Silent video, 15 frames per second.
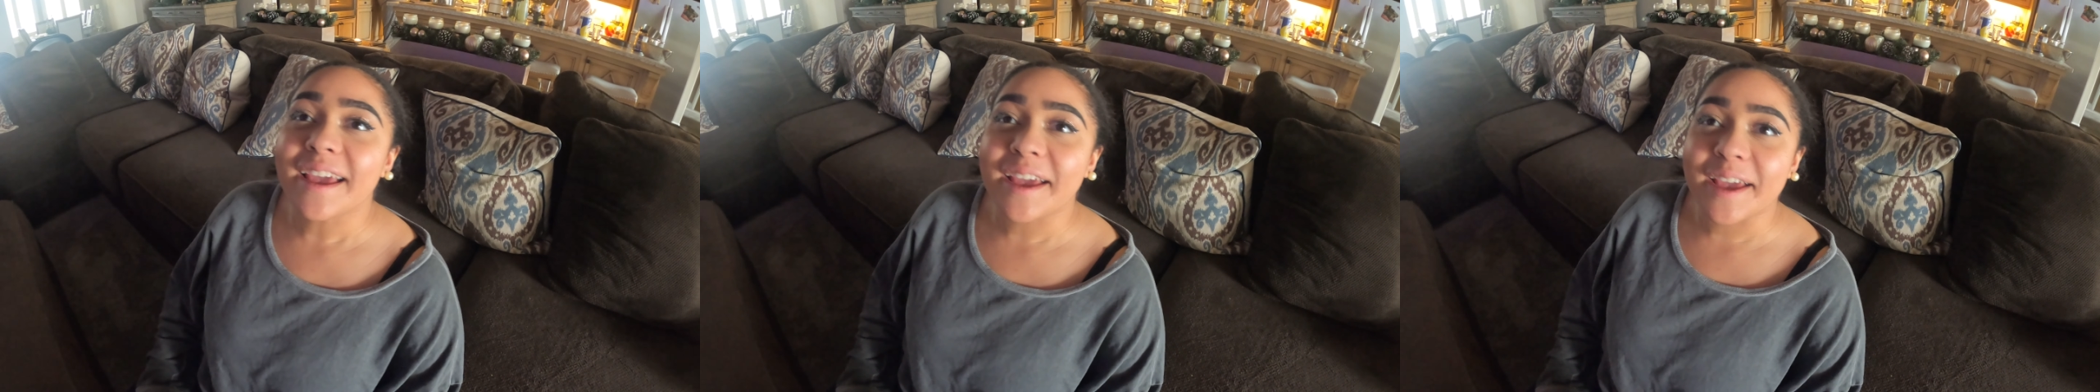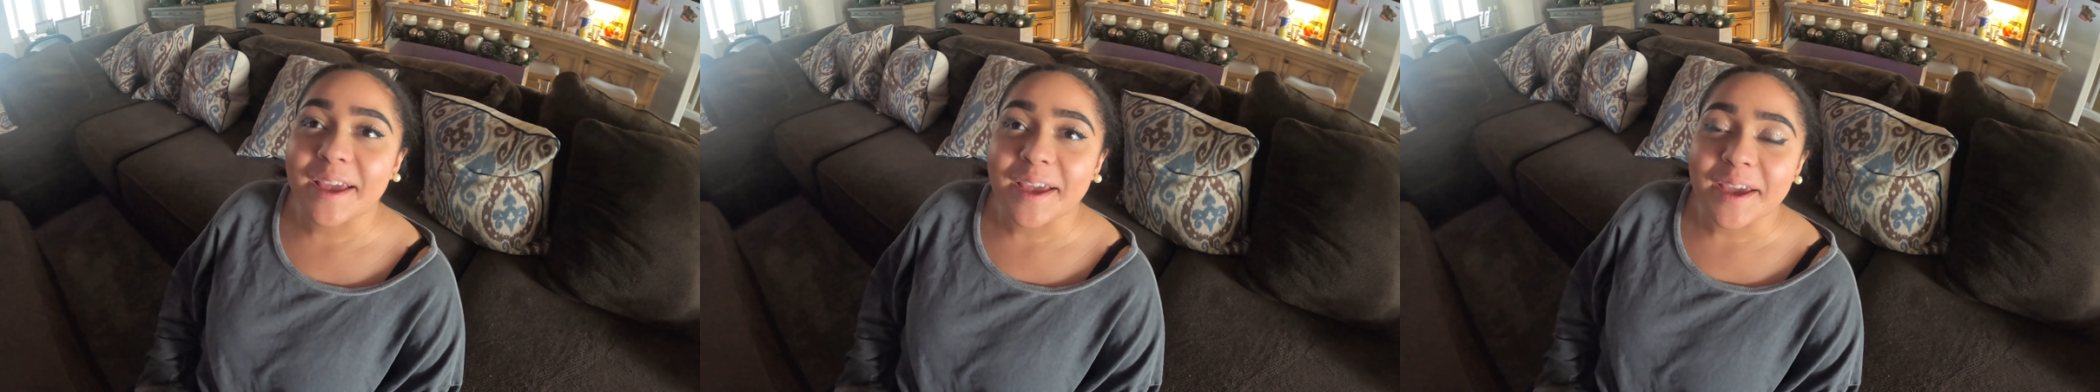
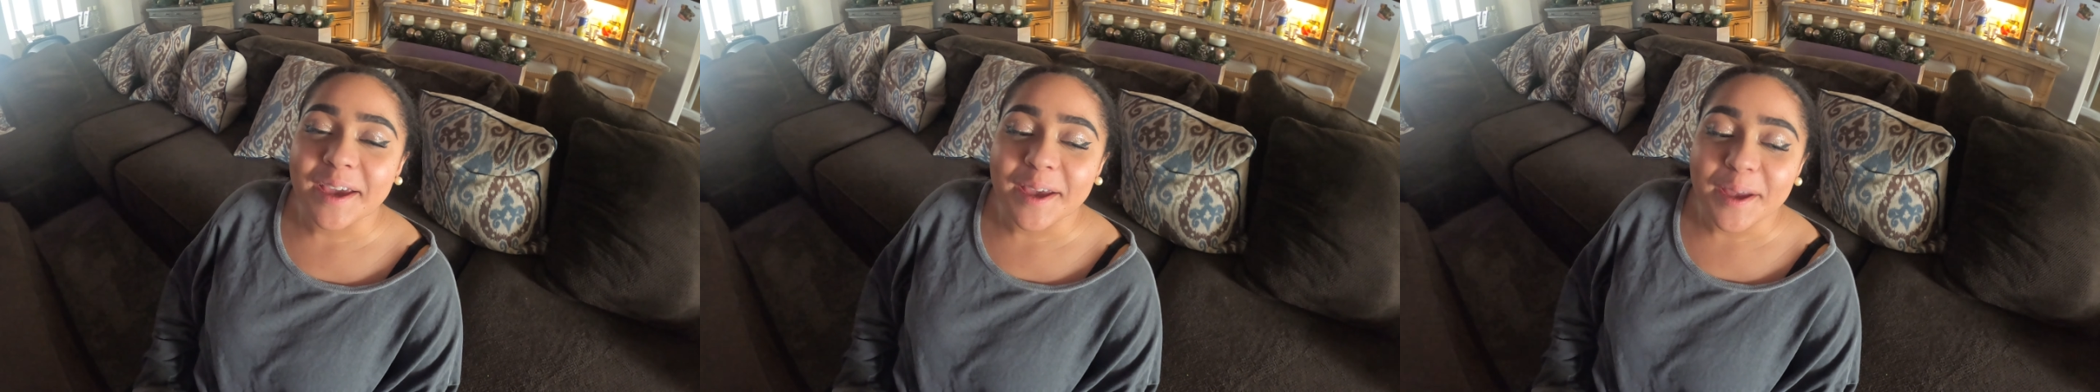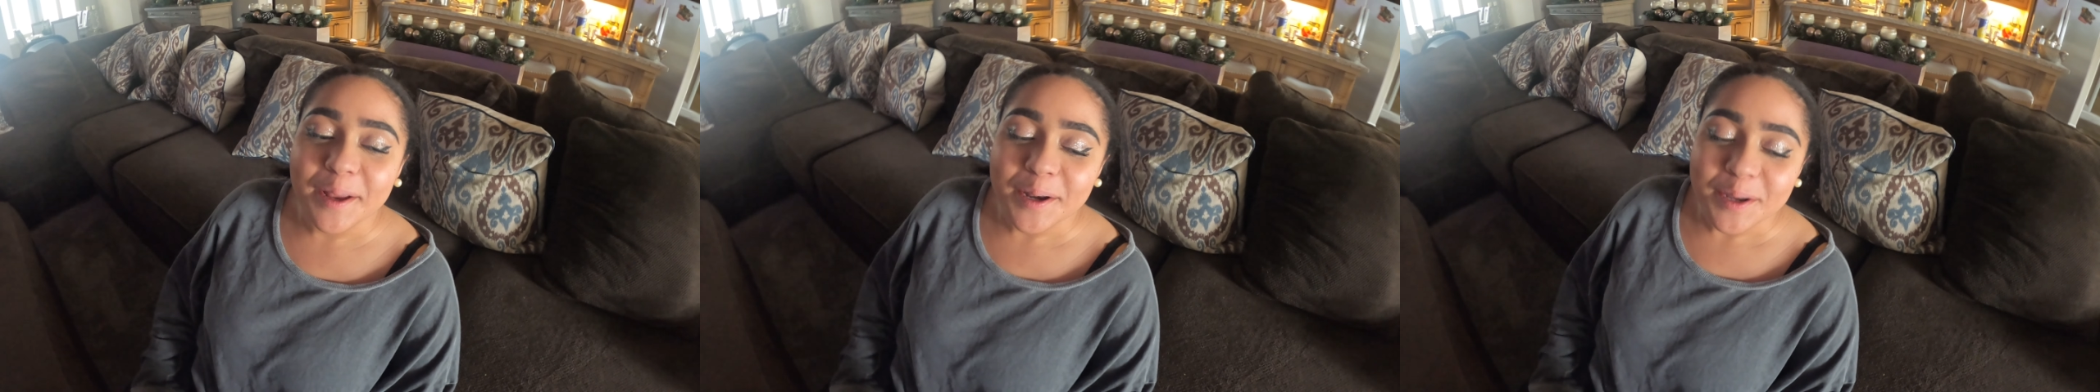
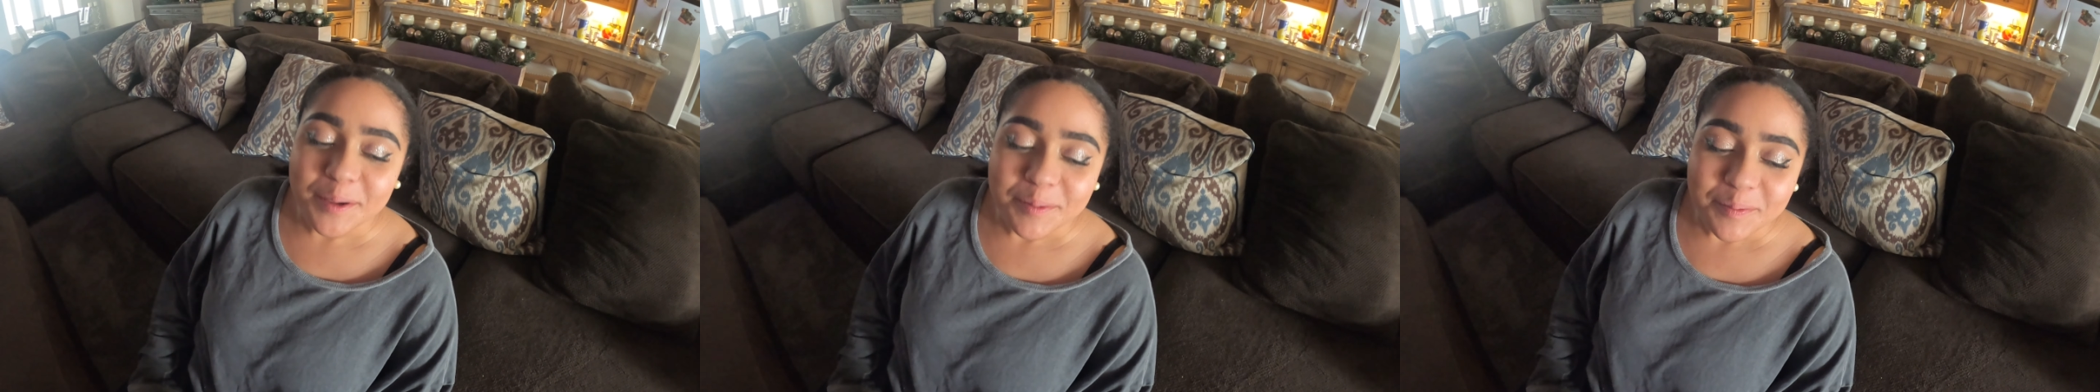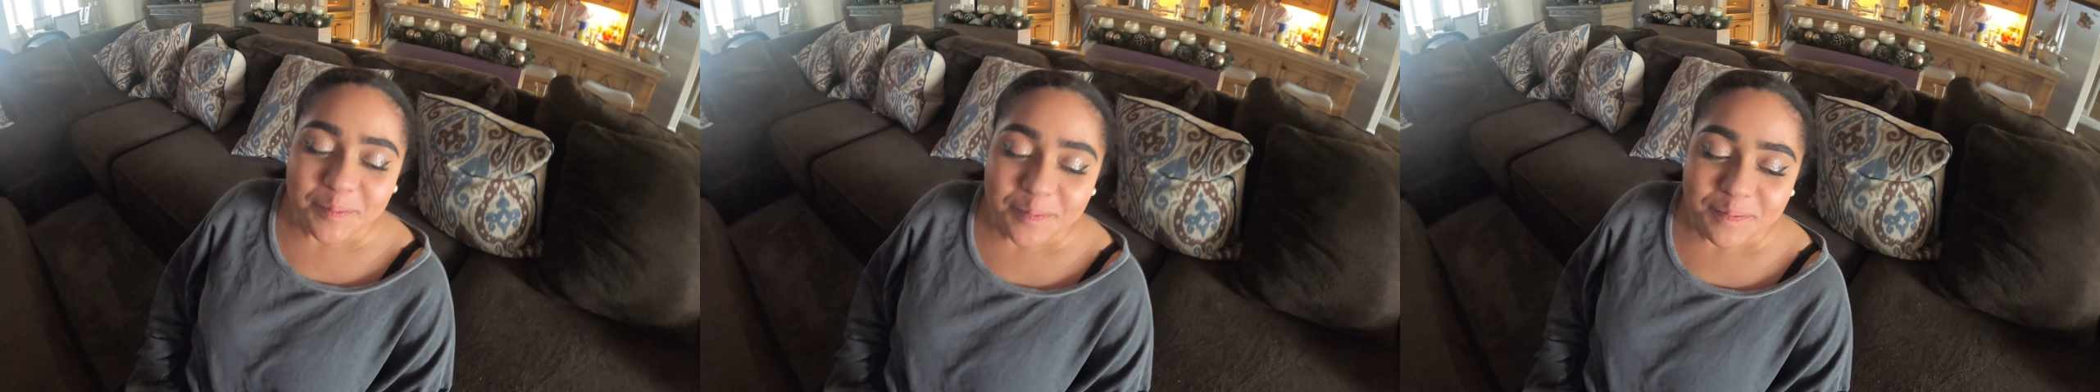and
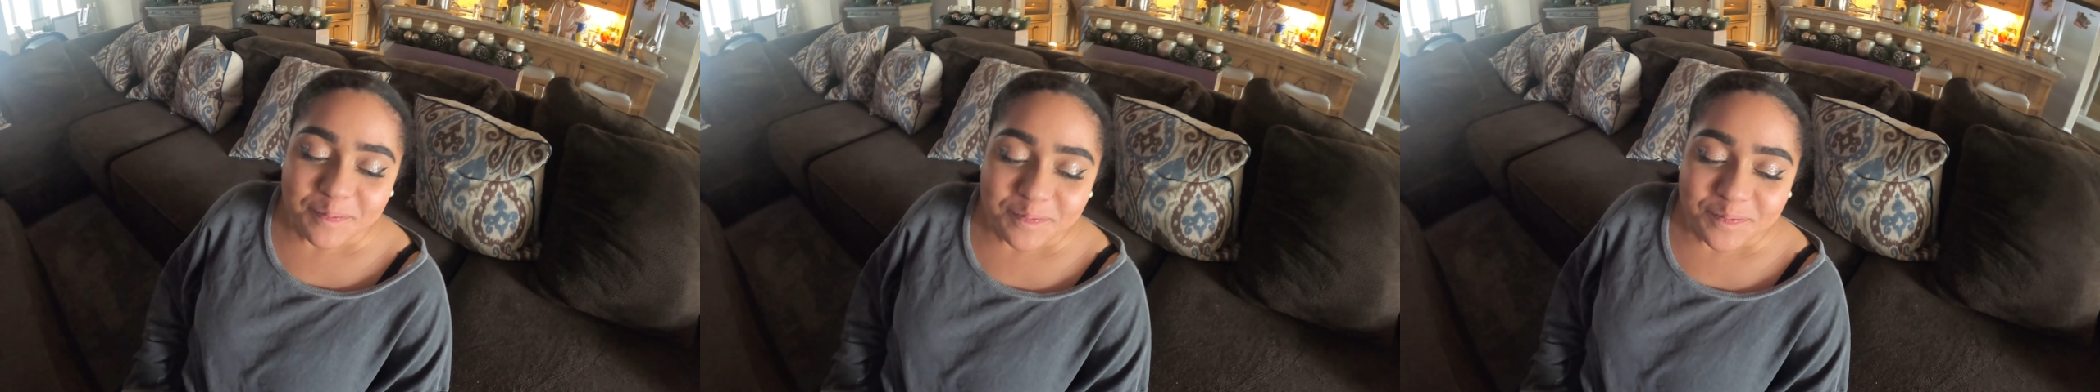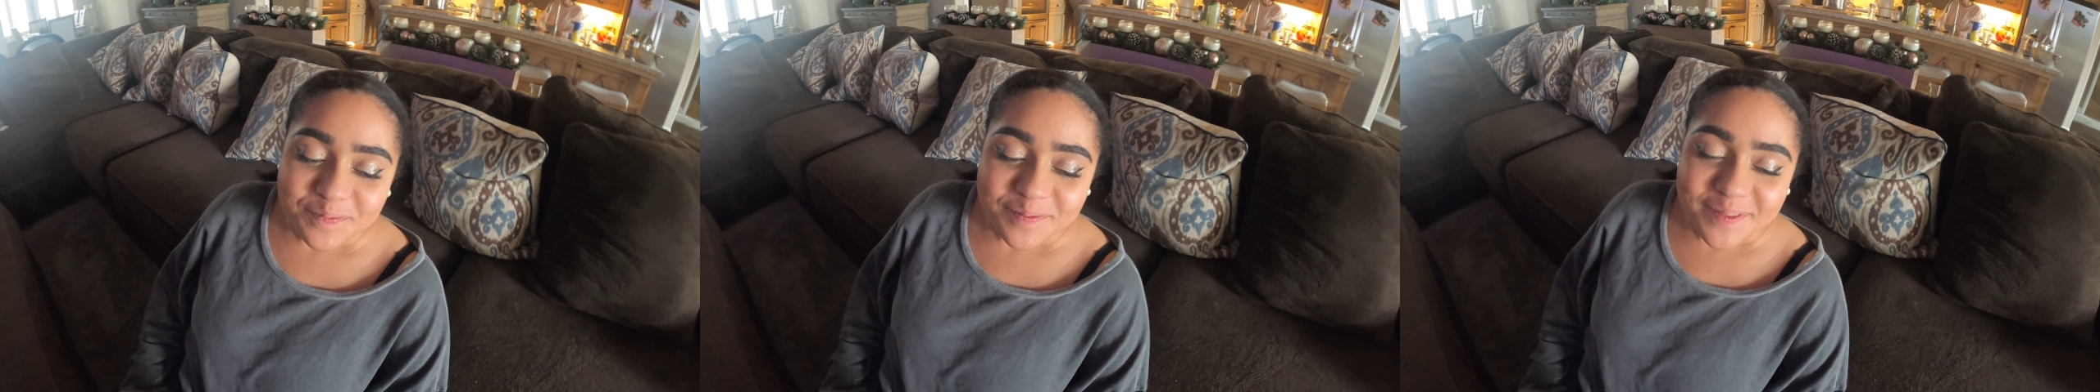
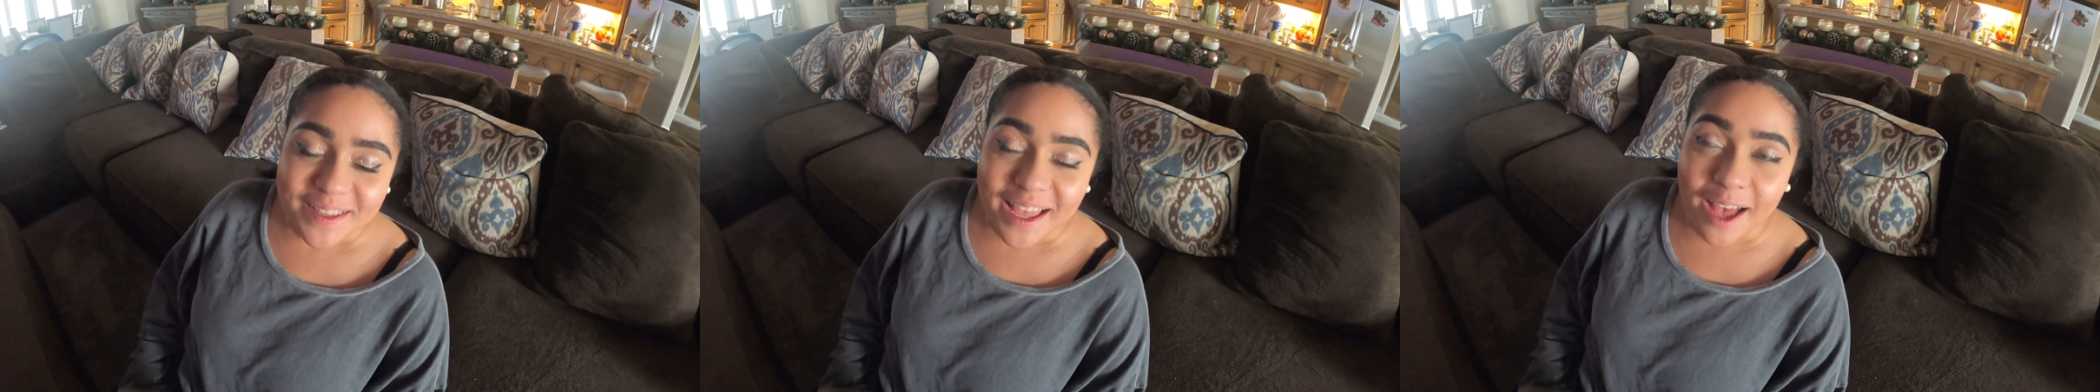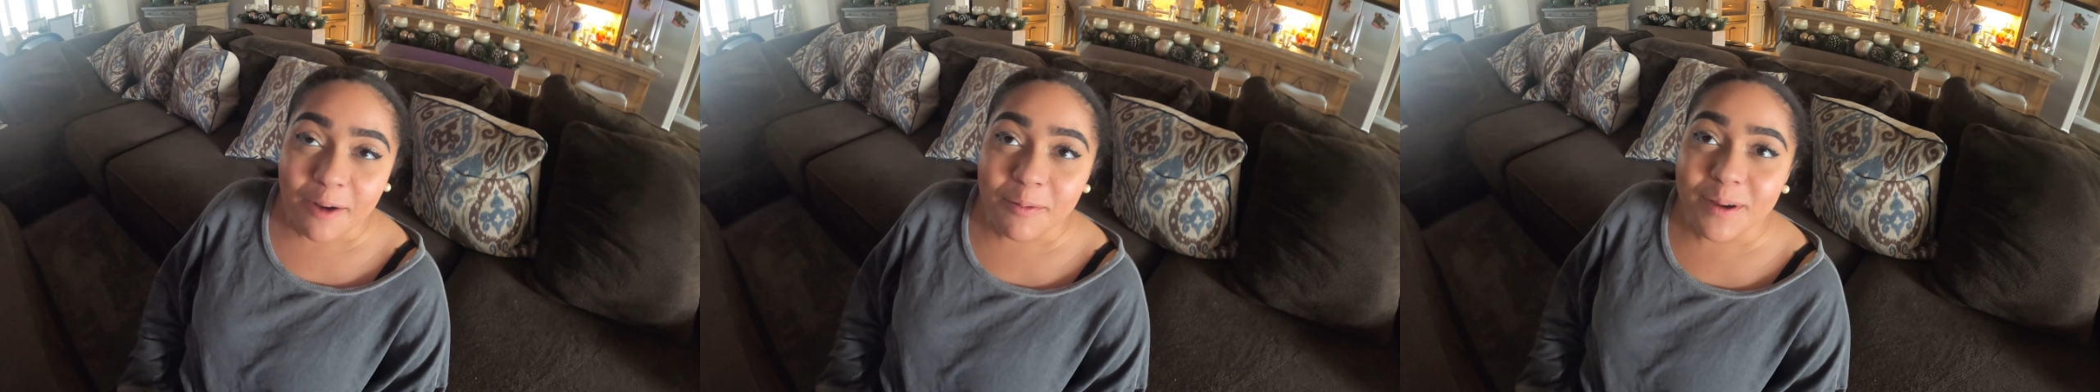
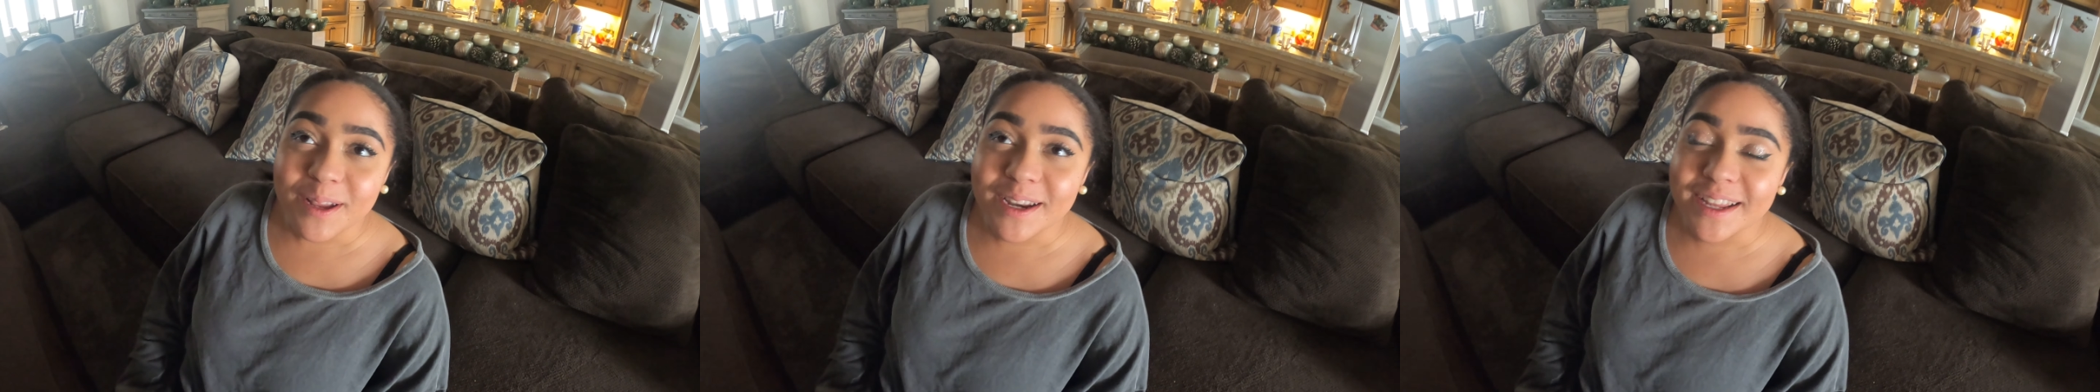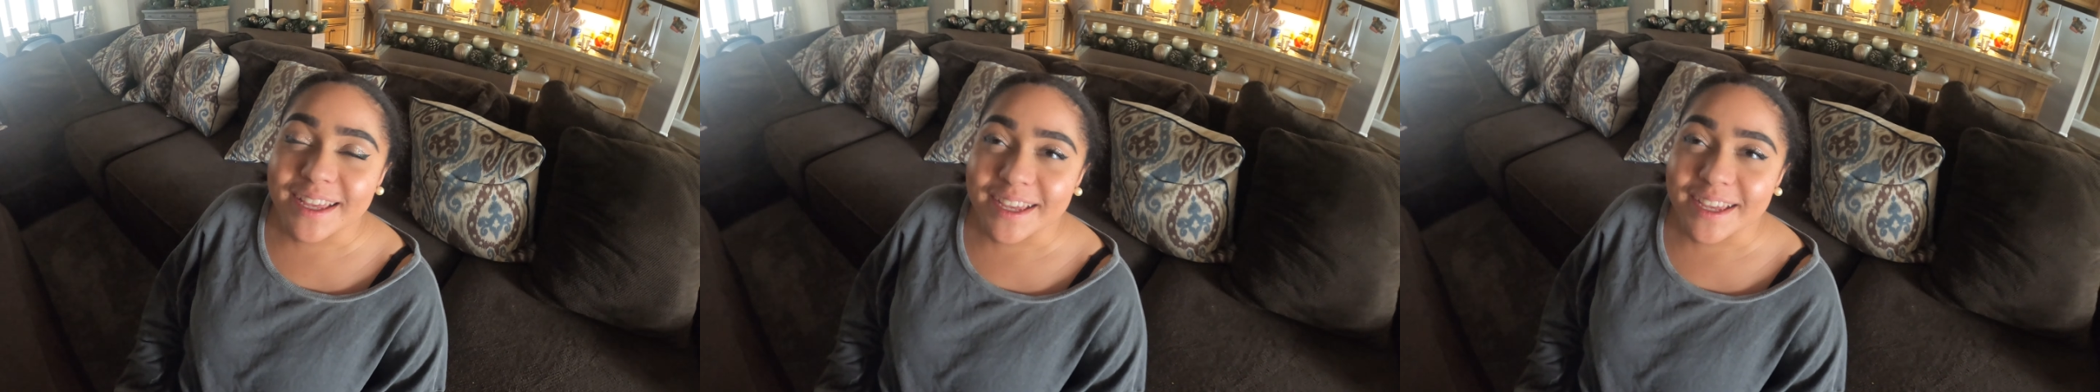I wanted to